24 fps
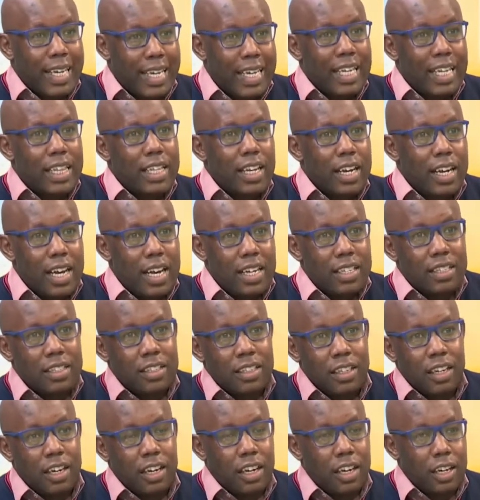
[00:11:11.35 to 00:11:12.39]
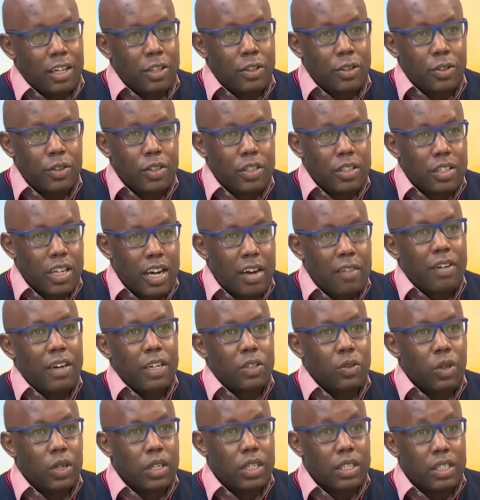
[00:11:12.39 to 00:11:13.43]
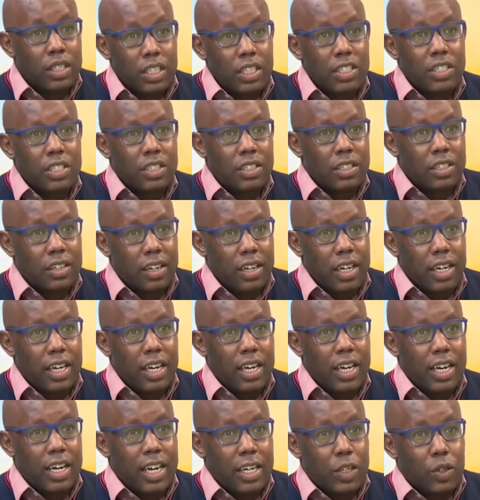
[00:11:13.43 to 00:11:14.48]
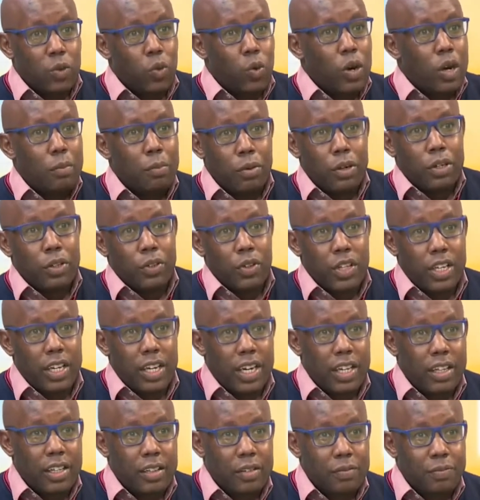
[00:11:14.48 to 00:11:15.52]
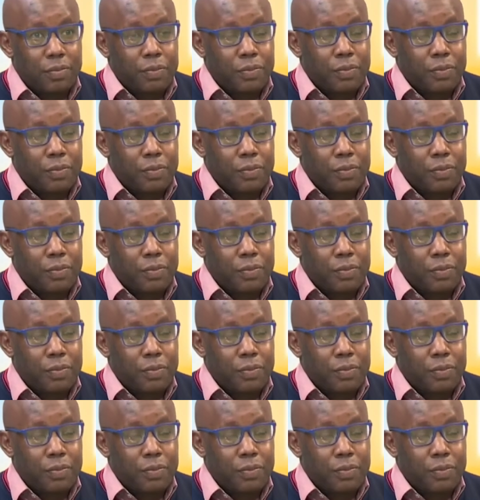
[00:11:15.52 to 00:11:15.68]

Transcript: in the last 3 elections have actually ditched Raila at one point or the other.